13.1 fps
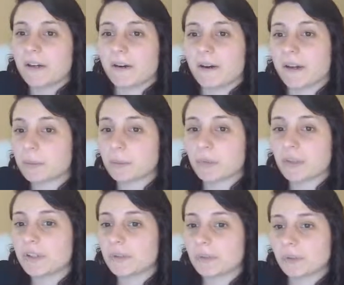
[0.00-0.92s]
I can
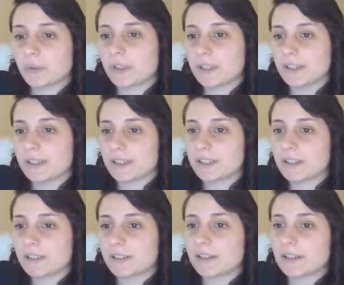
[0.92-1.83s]
play through it in
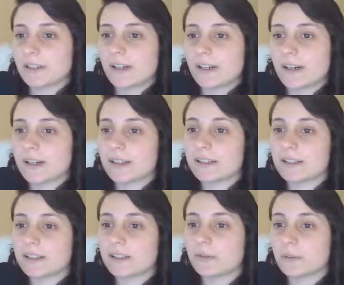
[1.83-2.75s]
here, I can
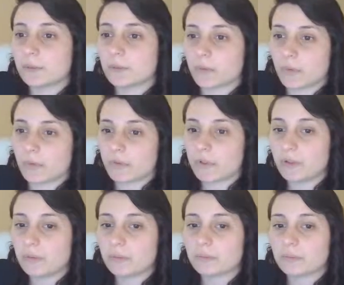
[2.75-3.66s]
leave them a review,